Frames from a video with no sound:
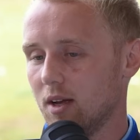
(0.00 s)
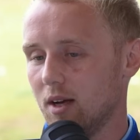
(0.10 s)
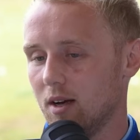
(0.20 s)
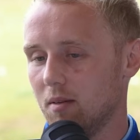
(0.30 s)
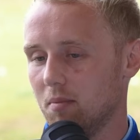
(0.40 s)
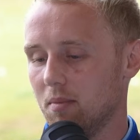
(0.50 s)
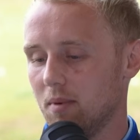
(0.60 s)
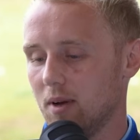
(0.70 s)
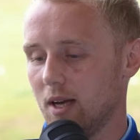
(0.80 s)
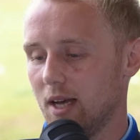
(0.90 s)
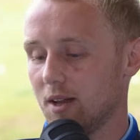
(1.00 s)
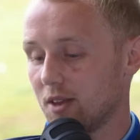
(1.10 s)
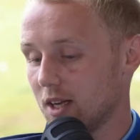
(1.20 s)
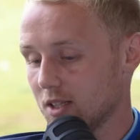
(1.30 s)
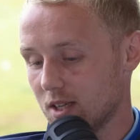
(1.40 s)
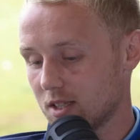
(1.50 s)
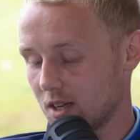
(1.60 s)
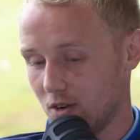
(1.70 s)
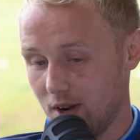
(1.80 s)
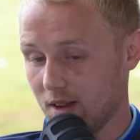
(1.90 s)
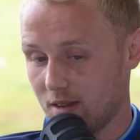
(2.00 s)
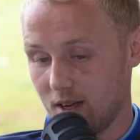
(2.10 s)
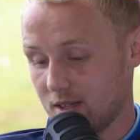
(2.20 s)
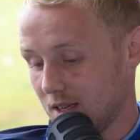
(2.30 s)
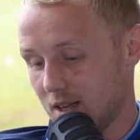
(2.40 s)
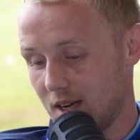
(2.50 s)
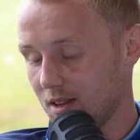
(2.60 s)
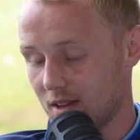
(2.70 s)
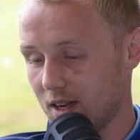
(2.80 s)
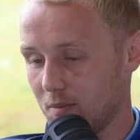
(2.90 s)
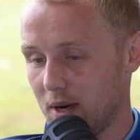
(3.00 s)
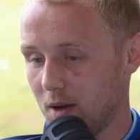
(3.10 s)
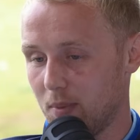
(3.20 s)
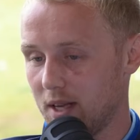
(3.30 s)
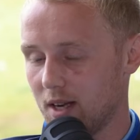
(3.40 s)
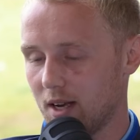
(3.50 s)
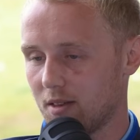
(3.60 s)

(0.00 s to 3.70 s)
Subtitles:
And I think it's a great thing in my opinion.